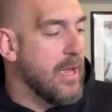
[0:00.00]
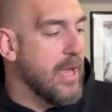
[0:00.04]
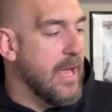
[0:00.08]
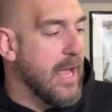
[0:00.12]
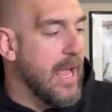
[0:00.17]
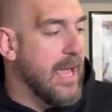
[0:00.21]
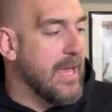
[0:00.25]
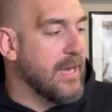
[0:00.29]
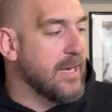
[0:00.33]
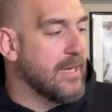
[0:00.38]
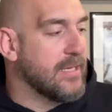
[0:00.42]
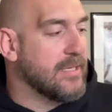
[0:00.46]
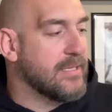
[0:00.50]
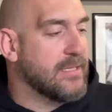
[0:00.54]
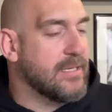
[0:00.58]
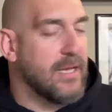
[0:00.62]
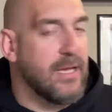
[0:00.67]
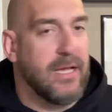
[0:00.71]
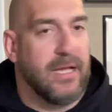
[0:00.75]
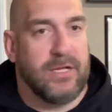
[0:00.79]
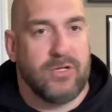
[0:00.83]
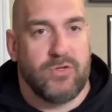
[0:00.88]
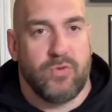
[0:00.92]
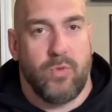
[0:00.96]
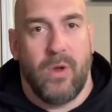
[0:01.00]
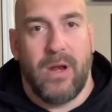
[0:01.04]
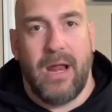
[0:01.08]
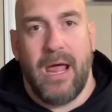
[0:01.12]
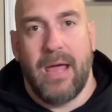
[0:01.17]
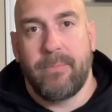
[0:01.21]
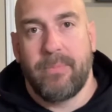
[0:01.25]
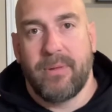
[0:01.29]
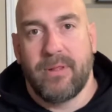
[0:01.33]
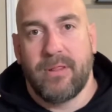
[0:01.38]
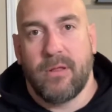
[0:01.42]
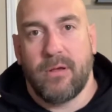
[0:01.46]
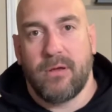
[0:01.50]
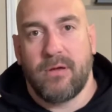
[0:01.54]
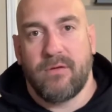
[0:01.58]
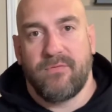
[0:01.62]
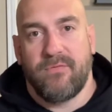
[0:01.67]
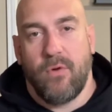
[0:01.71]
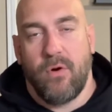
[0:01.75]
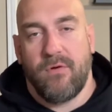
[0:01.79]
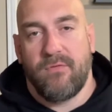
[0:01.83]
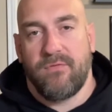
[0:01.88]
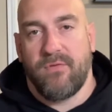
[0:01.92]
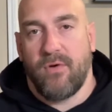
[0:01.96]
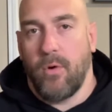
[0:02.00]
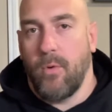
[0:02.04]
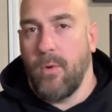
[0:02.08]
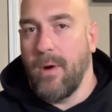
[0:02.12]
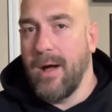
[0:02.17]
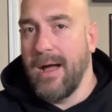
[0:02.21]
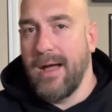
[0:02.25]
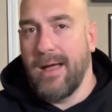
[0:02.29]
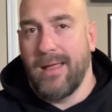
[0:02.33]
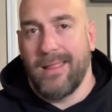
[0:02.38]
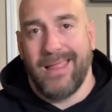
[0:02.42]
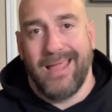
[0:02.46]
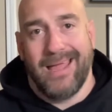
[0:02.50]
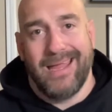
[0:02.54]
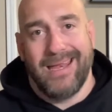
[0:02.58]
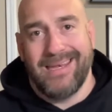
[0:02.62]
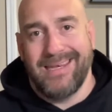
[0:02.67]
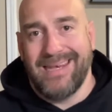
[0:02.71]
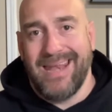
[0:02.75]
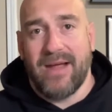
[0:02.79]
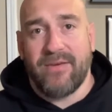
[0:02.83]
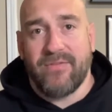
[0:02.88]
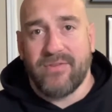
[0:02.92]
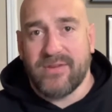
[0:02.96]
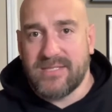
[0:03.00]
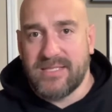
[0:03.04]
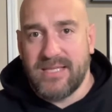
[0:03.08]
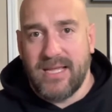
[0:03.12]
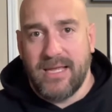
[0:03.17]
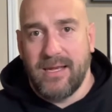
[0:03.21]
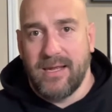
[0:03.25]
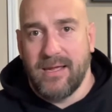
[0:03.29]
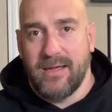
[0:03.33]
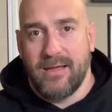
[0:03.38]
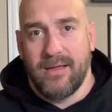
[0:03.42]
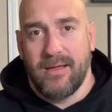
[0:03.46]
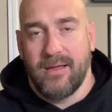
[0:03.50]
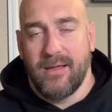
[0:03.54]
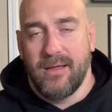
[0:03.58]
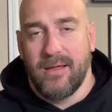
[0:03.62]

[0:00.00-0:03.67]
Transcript: and it's one I'd been looking for a while. I'd never seen it.